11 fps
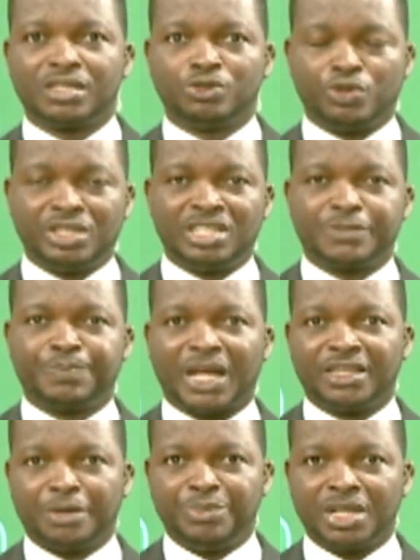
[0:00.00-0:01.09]
during this
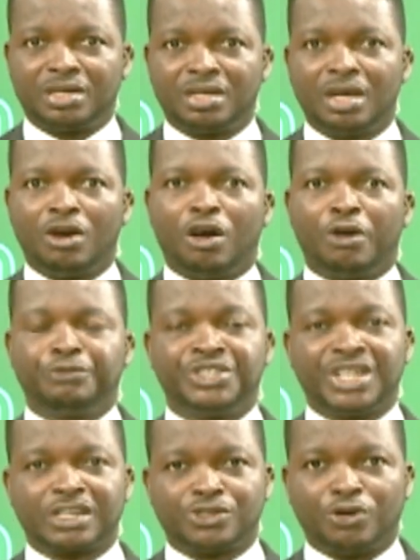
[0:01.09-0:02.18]
pandemic of
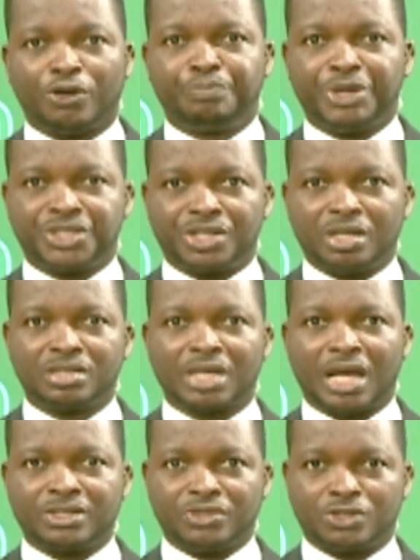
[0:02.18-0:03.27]
rejection of patients
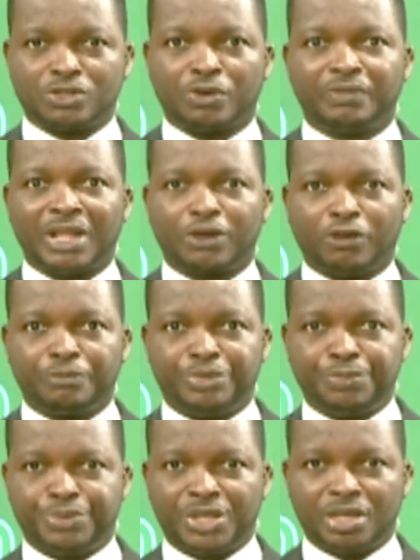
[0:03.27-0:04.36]
as a result of lack of
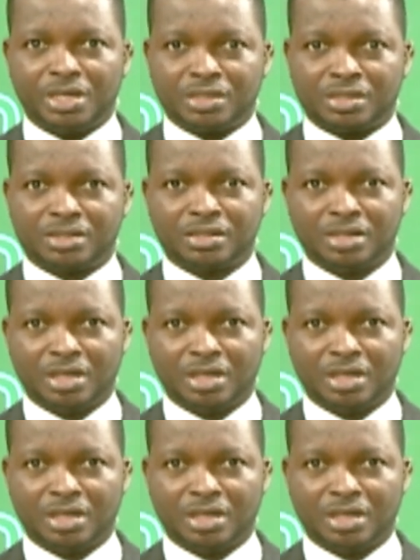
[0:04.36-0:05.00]
PPEs.